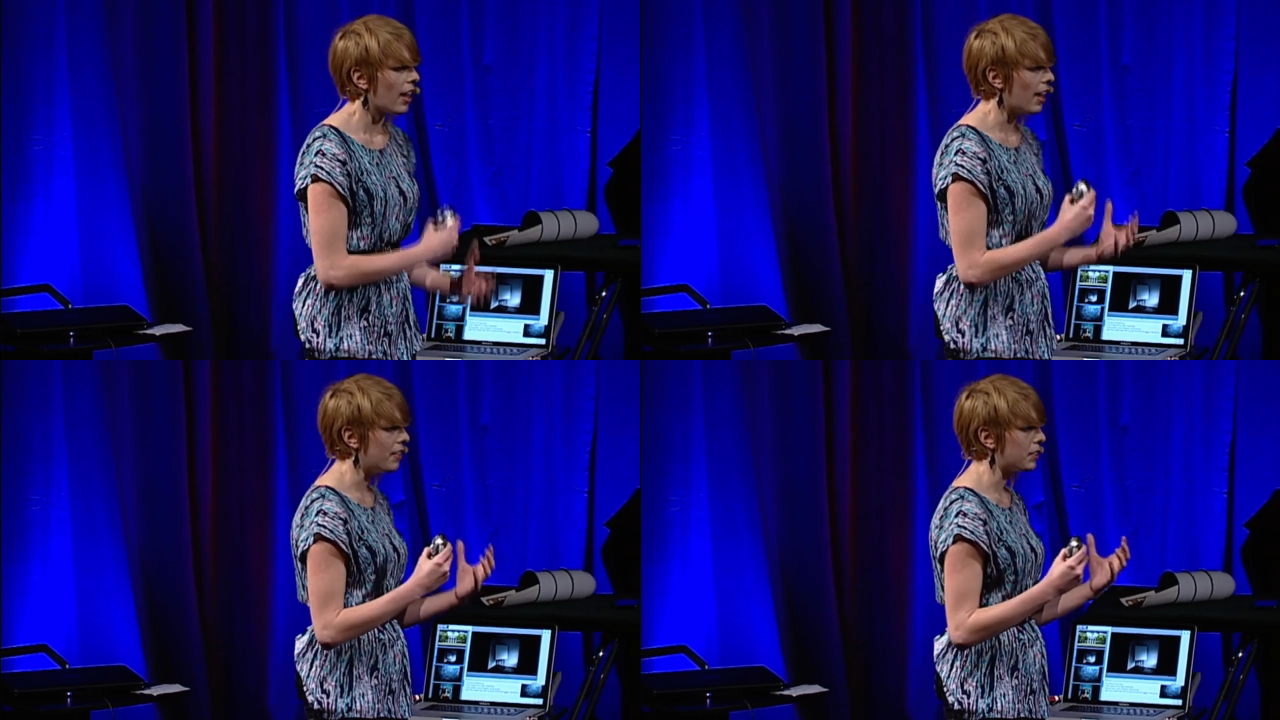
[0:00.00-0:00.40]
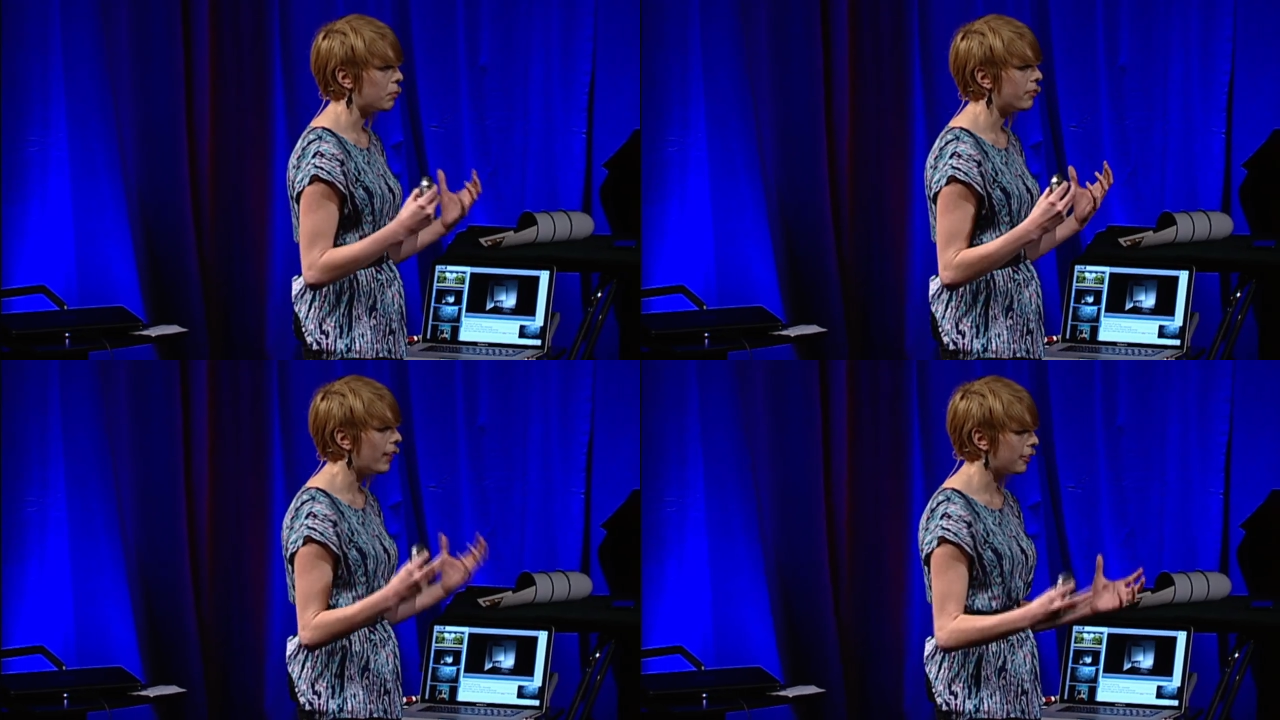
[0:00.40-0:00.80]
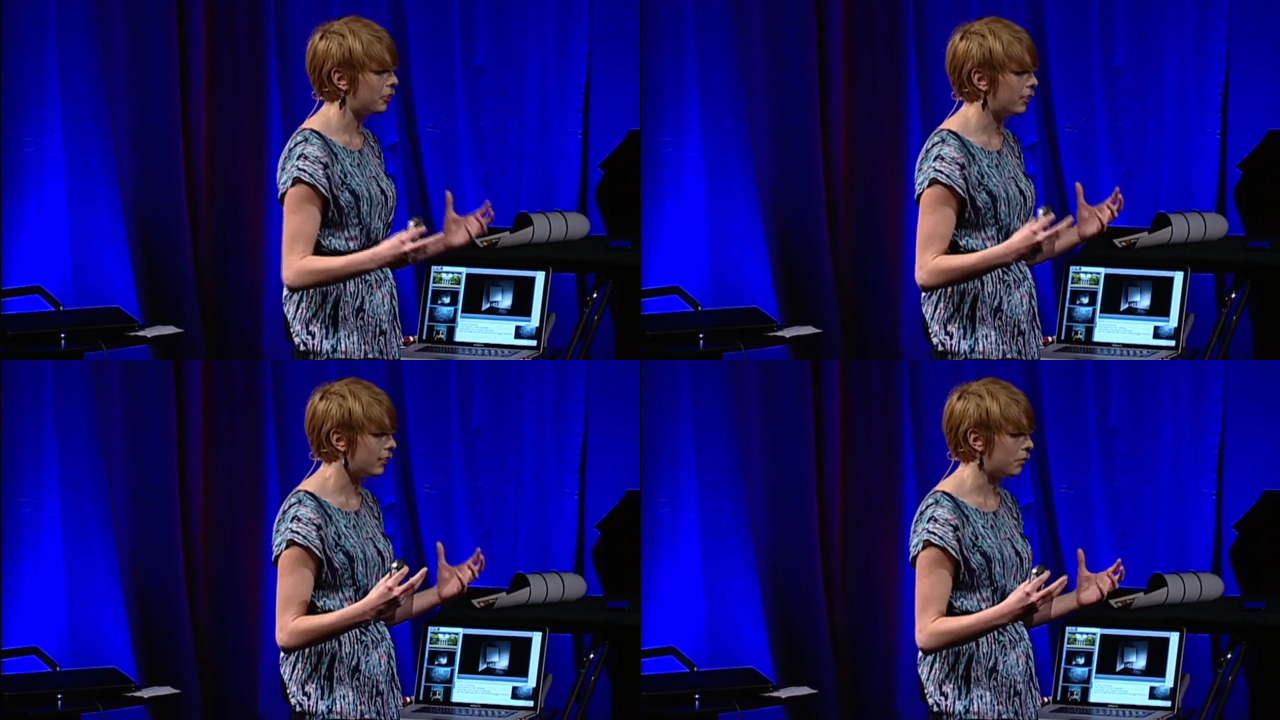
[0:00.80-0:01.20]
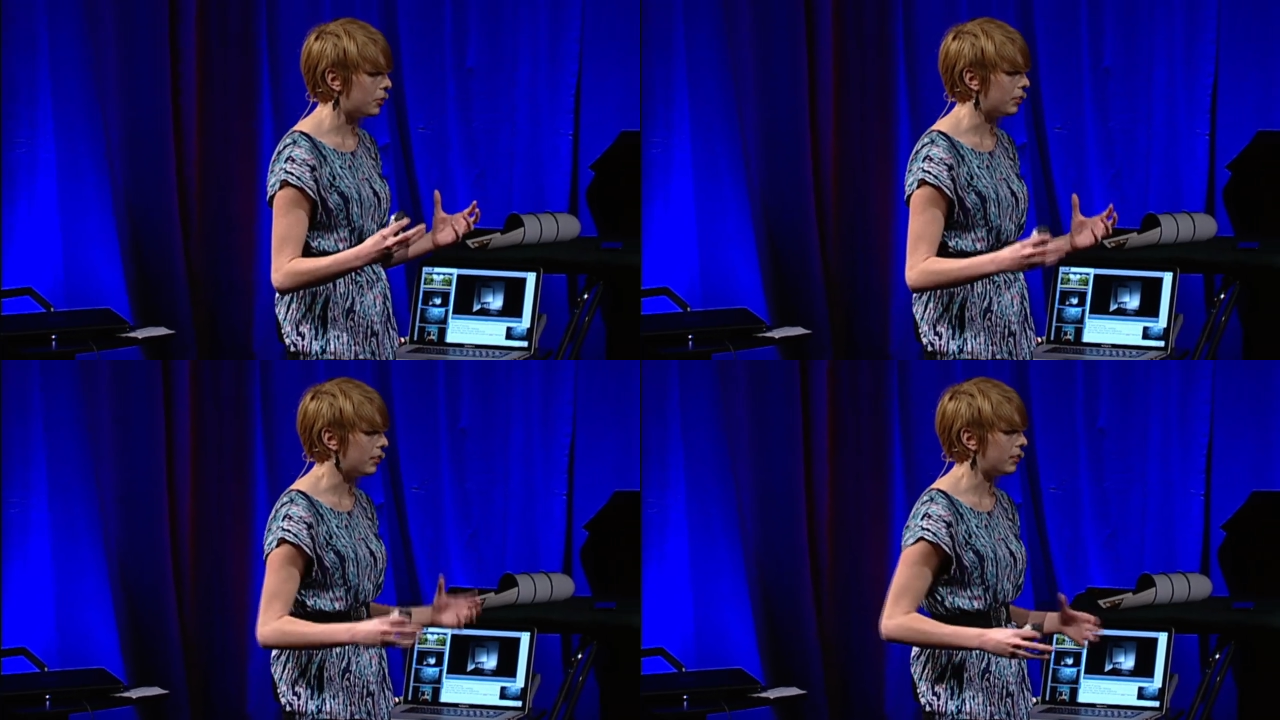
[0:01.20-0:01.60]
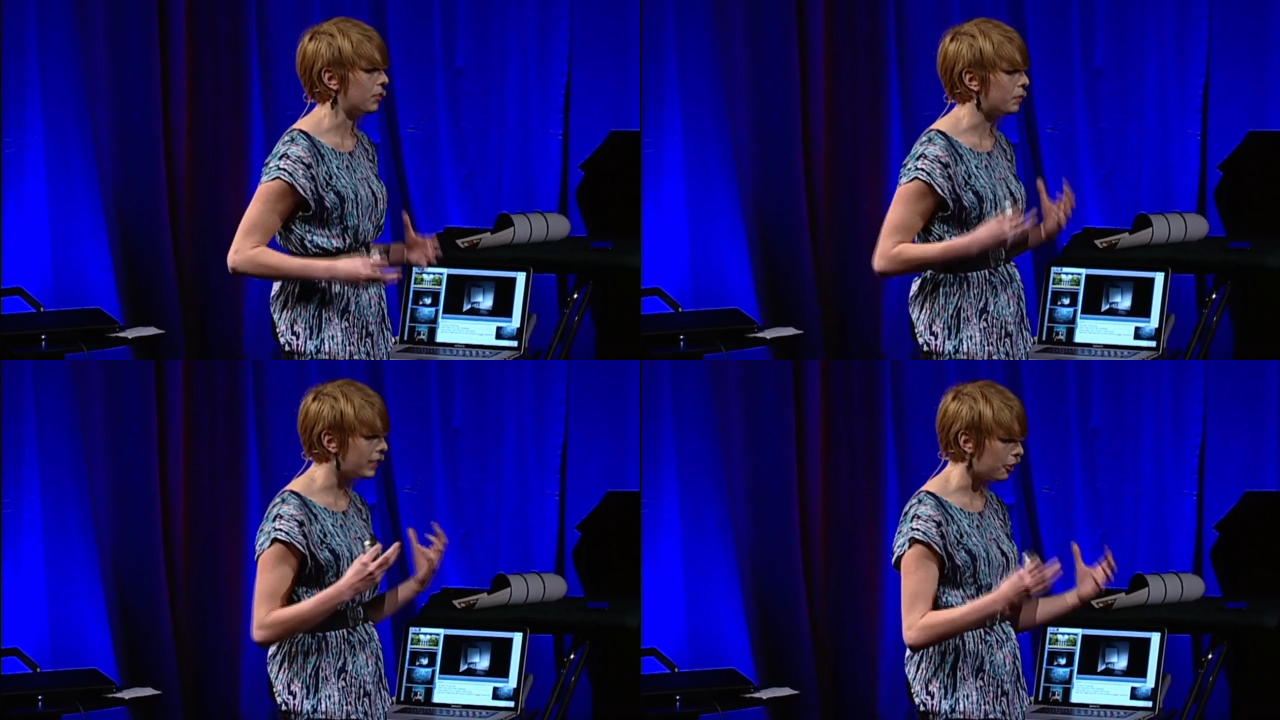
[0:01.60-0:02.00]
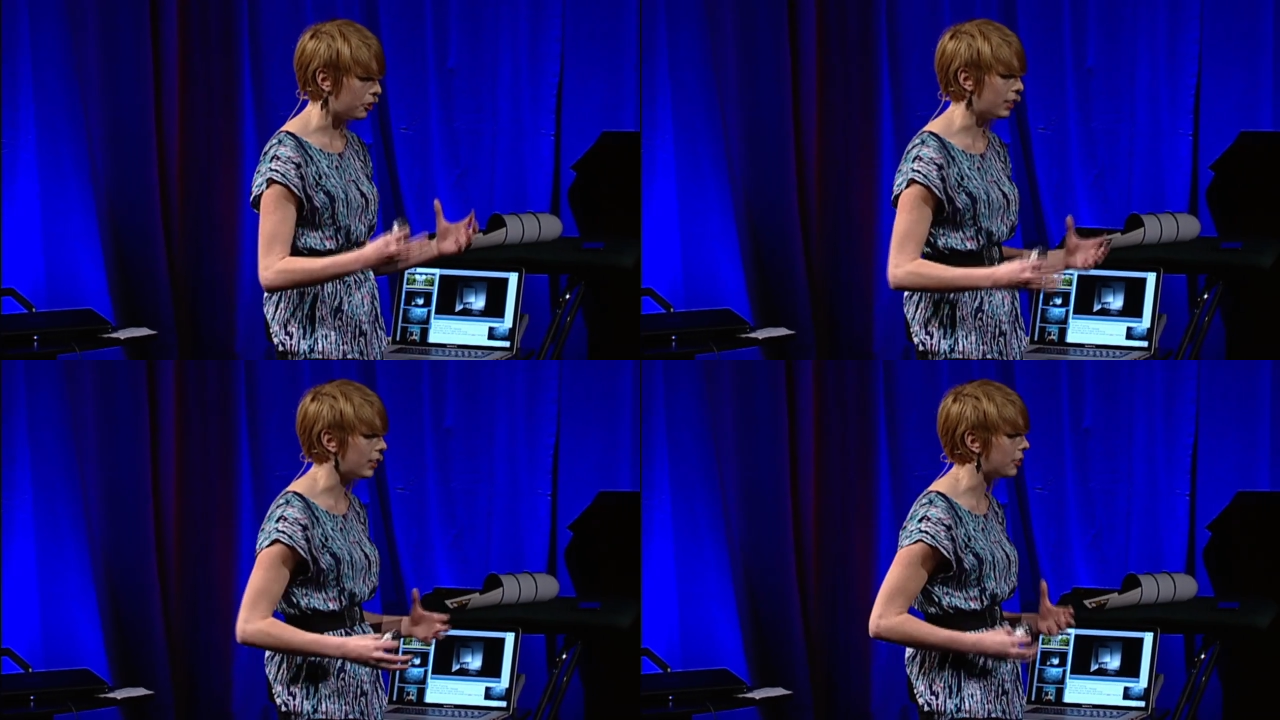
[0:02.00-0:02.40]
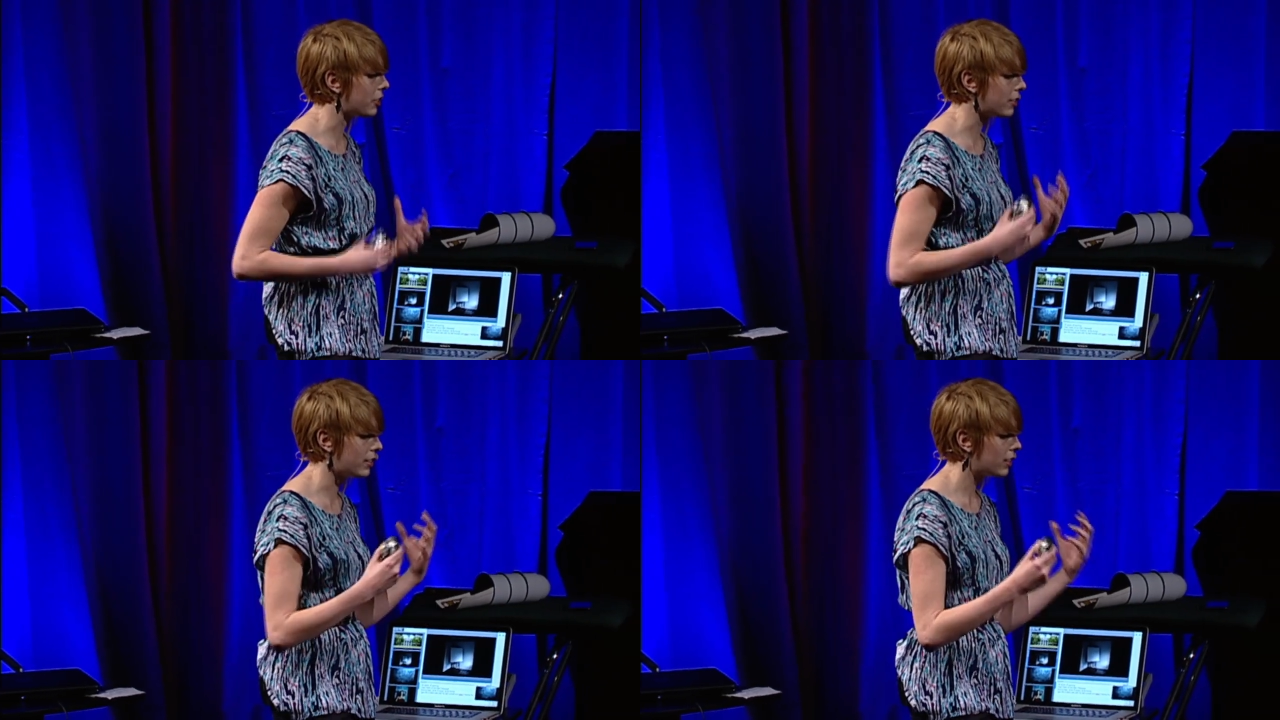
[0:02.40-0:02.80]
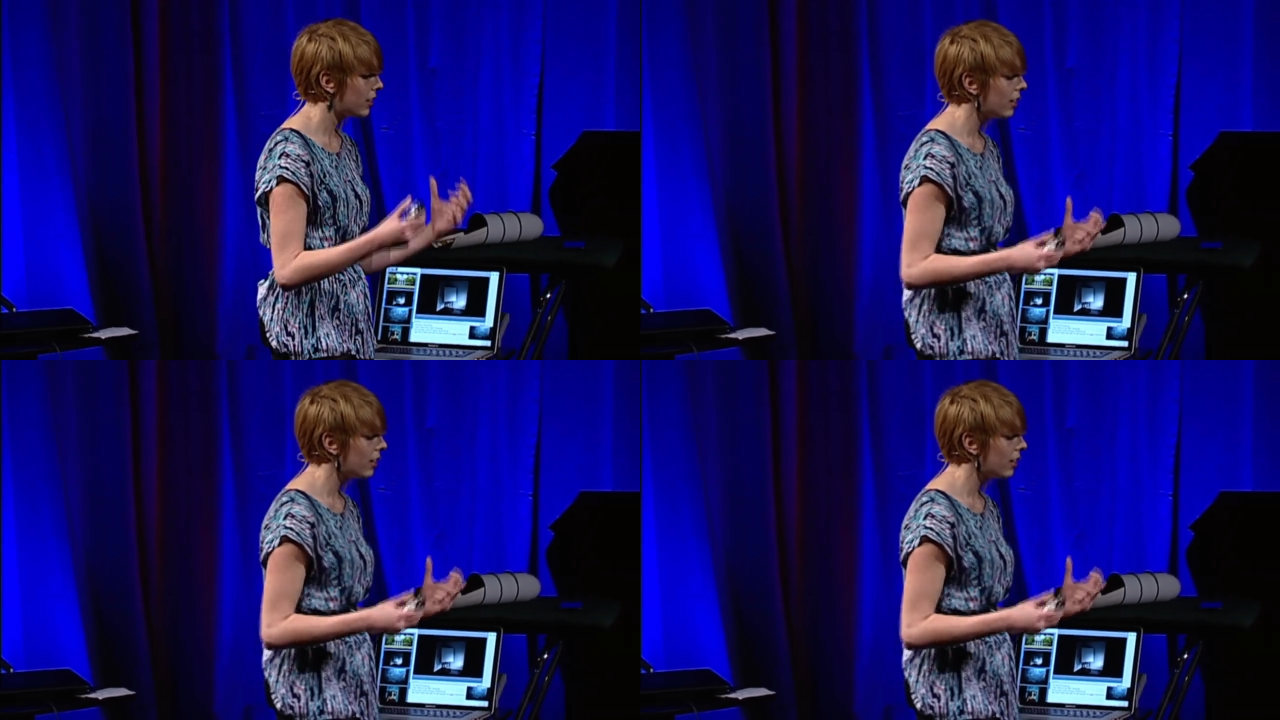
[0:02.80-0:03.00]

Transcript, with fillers: And this perfectionism turned into obsession, and just